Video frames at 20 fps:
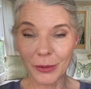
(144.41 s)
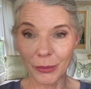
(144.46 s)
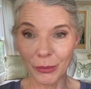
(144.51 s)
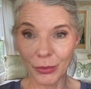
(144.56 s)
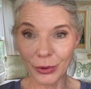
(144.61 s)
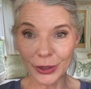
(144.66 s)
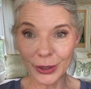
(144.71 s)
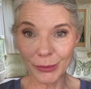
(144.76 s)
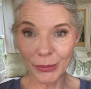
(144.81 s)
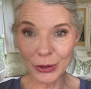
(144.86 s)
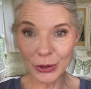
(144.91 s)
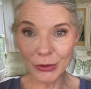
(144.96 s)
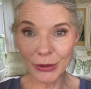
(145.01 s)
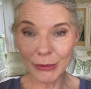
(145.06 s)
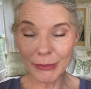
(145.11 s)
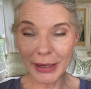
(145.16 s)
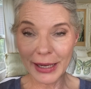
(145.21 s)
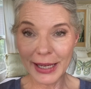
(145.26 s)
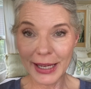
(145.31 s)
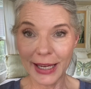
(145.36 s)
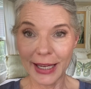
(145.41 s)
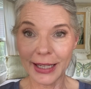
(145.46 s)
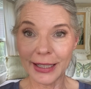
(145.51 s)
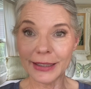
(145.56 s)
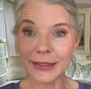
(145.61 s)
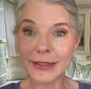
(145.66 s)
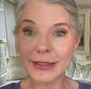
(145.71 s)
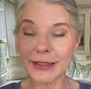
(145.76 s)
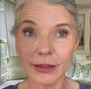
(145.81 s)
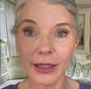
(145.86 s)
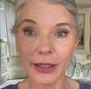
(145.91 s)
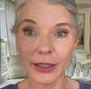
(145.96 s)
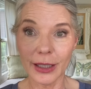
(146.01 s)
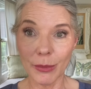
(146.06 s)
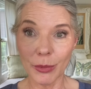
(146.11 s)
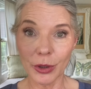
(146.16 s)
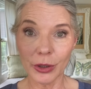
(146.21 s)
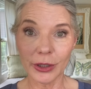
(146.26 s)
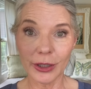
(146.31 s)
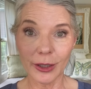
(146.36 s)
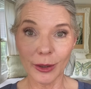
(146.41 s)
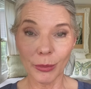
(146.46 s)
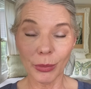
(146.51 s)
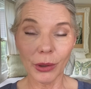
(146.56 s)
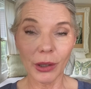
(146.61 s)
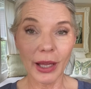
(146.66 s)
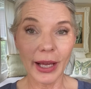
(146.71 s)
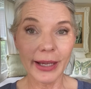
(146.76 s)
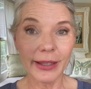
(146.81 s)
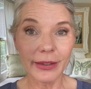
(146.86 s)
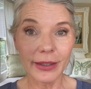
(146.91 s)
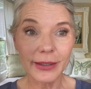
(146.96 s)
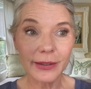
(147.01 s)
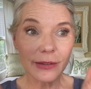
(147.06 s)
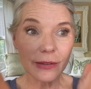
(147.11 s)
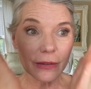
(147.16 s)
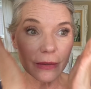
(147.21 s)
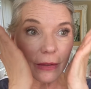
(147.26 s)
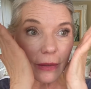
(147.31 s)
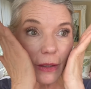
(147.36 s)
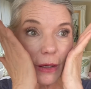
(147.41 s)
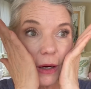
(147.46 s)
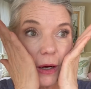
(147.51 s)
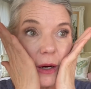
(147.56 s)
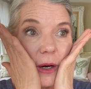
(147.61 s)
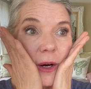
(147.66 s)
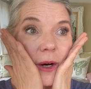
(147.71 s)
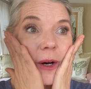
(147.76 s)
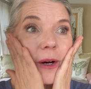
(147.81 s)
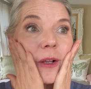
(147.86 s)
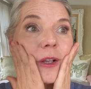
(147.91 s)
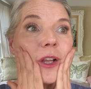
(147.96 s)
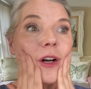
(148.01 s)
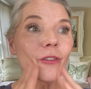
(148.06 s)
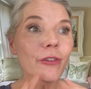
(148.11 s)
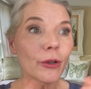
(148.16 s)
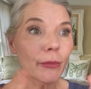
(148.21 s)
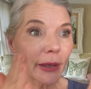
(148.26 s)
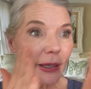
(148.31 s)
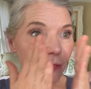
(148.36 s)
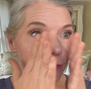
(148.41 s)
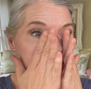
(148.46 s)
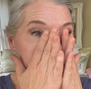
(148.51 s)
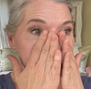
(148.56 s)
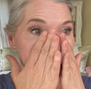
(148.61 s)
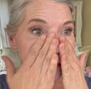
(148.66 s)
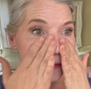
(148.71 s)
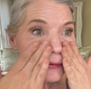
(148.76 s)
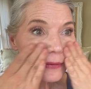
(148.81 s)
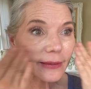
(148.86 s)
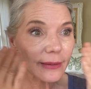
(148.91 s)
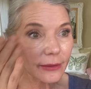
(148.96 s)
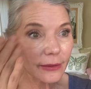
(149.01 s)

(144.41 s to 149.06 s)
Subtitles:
Put it between my hands, and I'm going to apply this all over my face.